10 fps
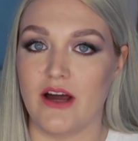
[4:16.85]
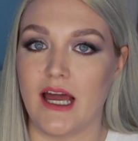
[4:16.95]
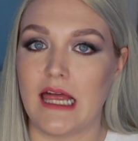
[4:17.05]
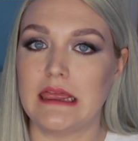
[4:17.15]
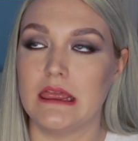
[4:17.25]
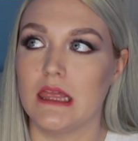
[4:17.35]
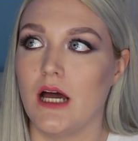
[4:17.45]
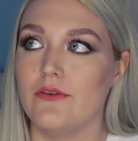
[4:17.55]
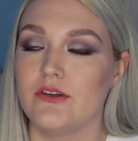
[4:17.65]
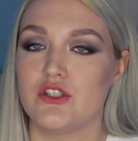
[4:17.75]
I
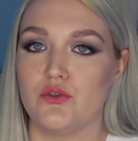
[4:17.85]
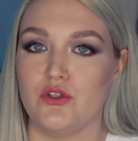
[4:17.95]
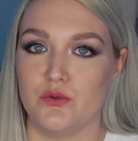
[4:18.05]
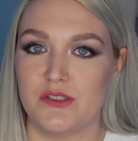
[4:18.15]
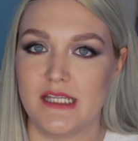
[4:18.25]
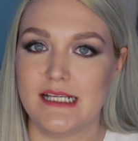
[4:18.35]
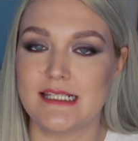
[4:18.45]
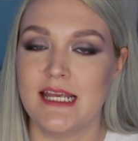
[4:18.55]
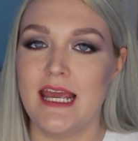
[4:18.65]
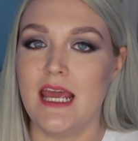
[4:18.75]
love to use this.